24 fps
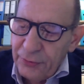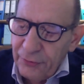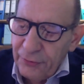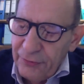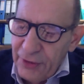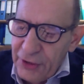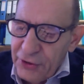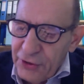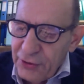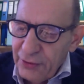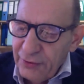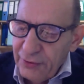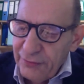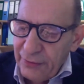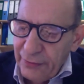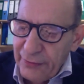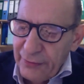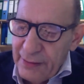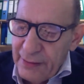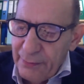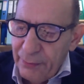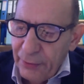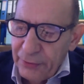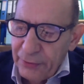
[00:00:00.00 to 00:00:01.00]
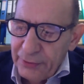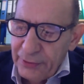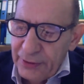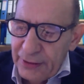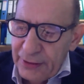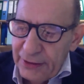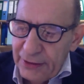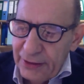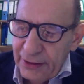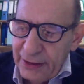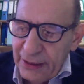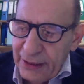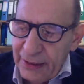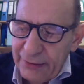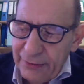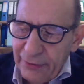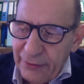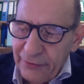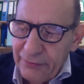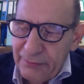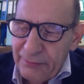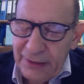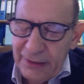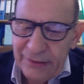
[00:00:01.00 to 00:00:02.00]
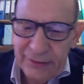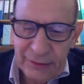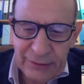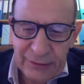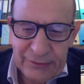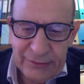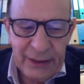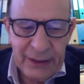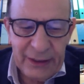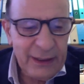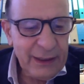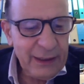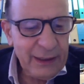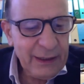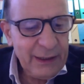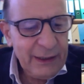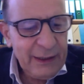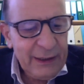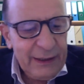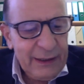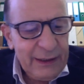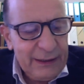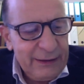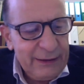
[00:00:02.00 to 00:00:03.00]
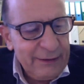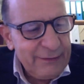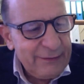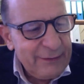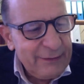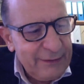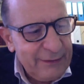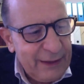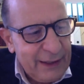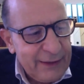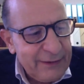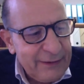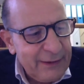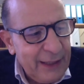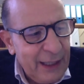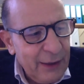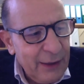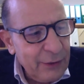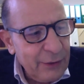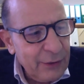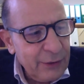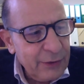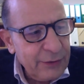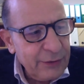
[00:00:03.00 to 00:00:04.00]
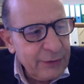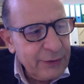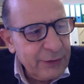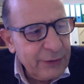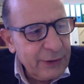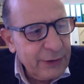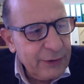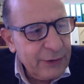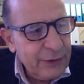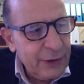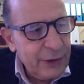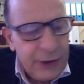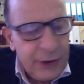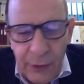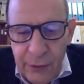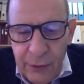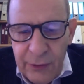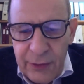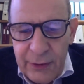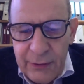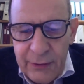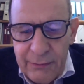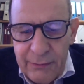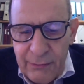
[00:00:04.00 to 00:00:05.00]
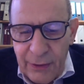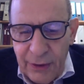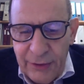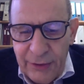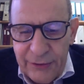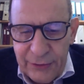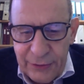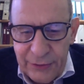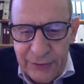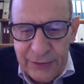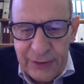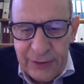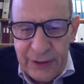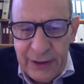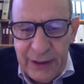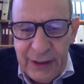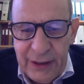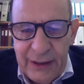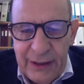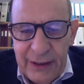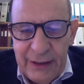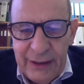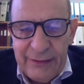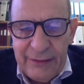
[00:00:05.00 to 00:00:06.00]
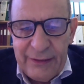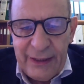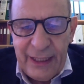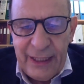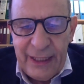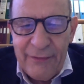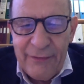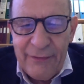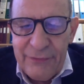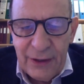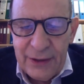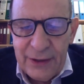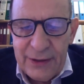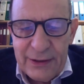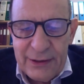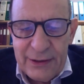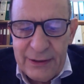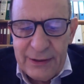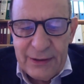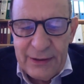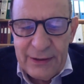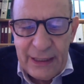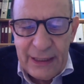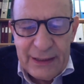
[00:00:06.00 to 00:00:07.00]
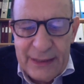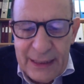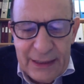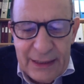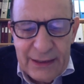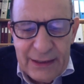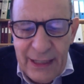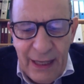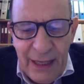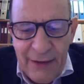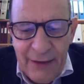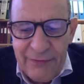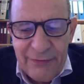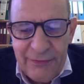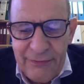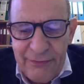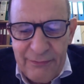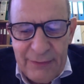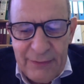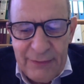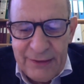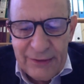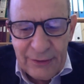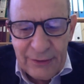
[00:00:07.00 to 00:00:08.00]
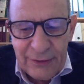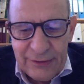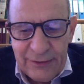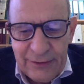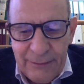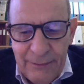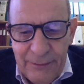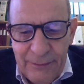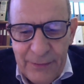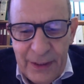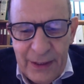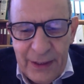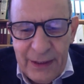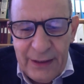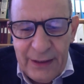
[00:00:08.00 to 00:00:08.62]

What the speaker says: observation, very important in the case of measles, is that now the young mothers, they didn't have measles.